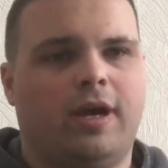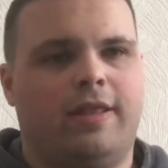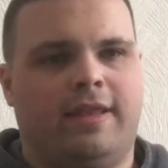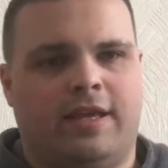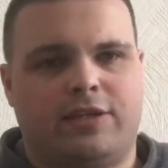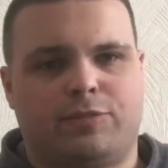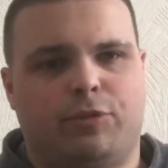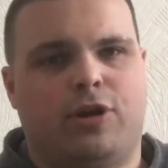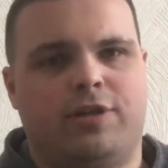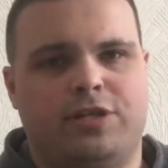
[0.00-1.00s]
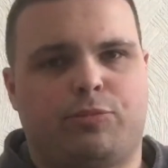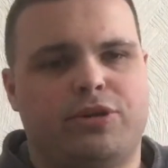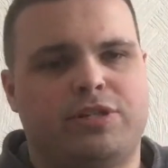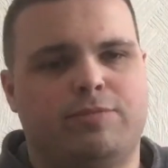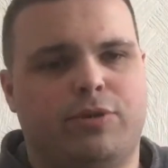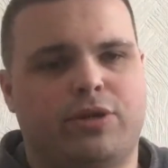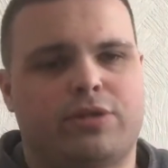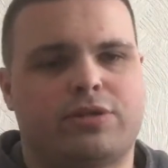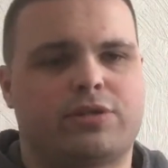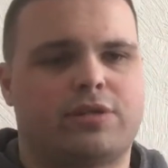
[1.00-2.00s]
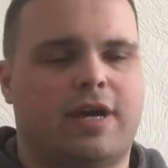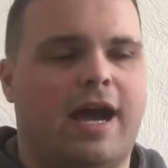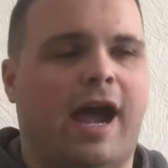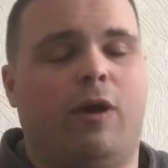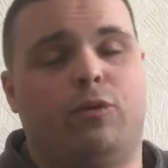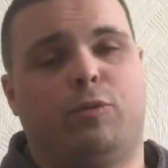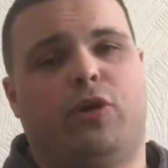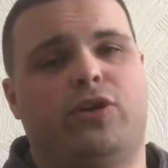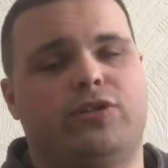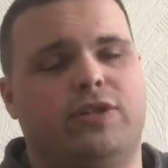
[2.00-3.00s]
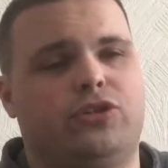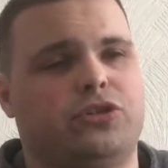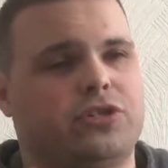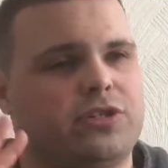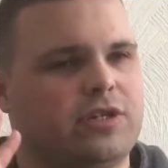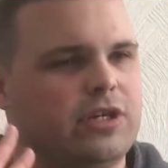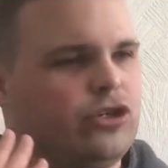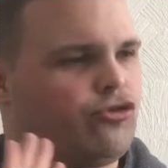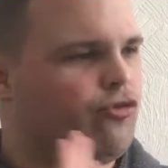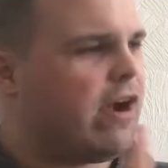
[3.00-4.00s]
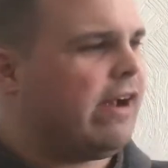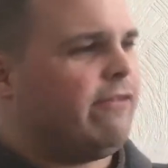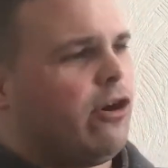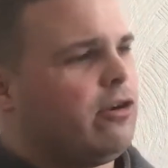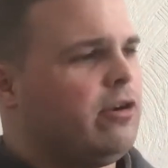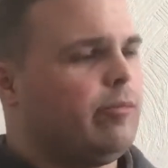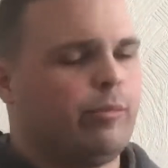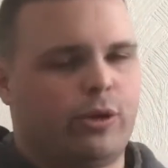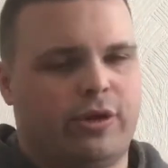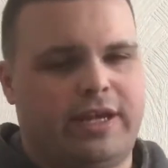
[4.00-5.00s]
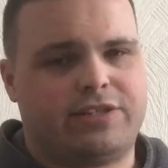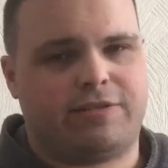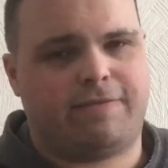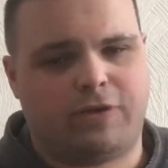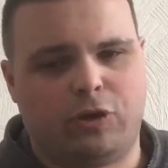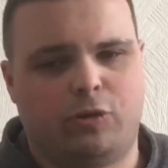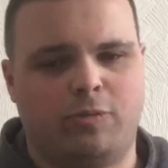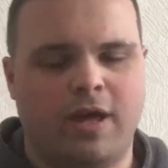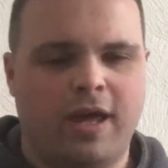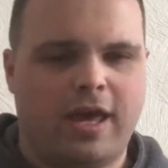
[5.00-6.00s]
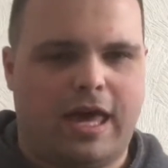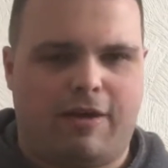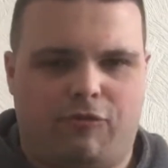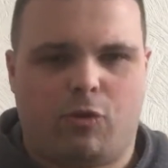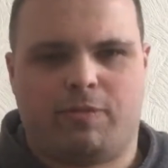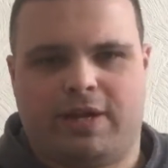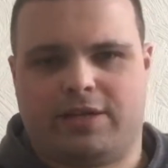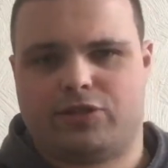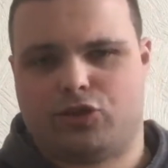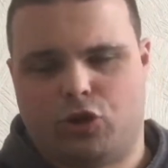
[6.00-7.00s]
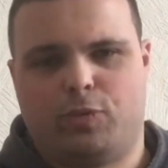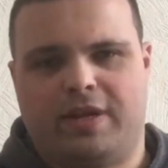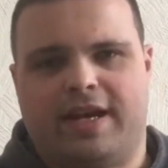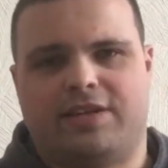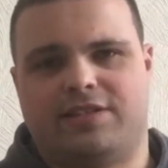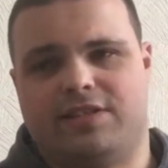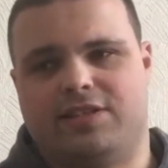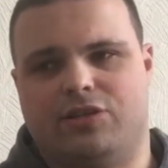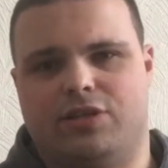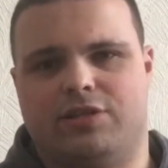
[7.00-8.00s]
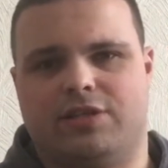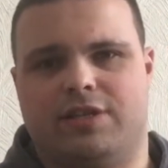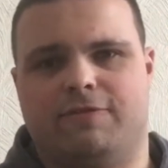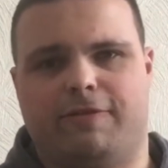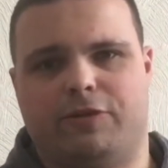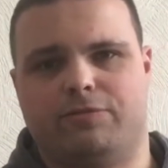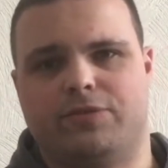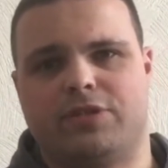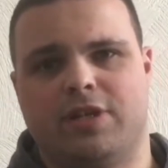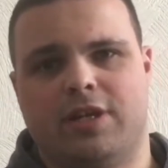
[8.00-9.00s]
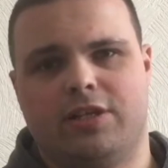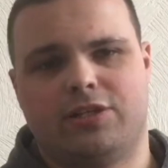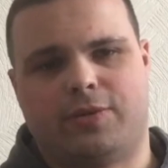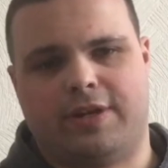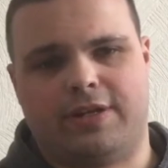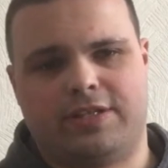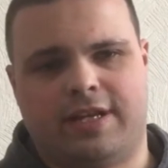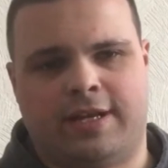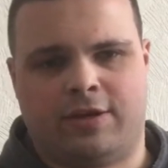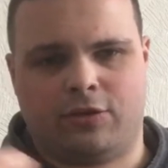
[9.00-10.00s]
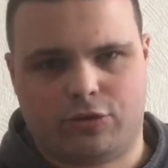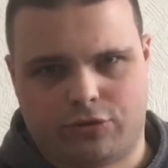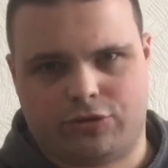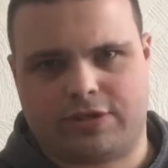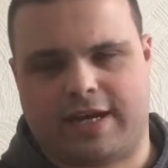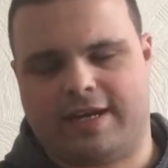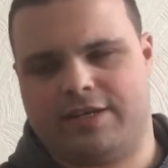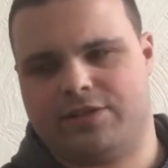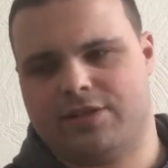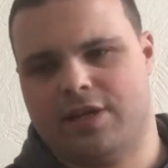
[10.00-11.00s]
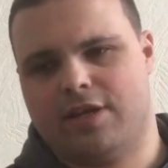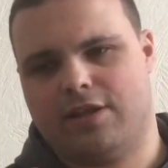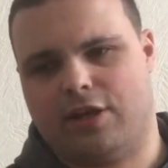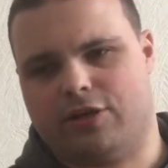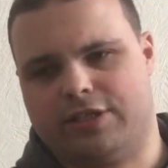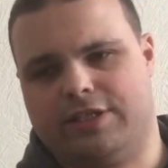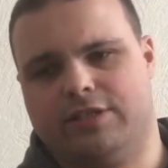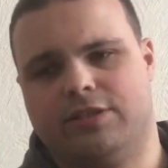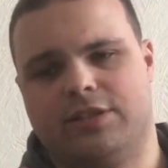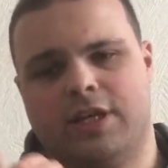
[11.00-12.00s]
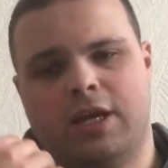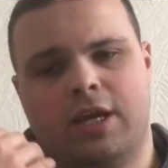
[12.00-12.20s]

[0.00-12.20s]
and they explore this prison bus. I would personally just drive on, but it's a film. Everyone makes stupid ass decisions in films to entertain us guys, the audience.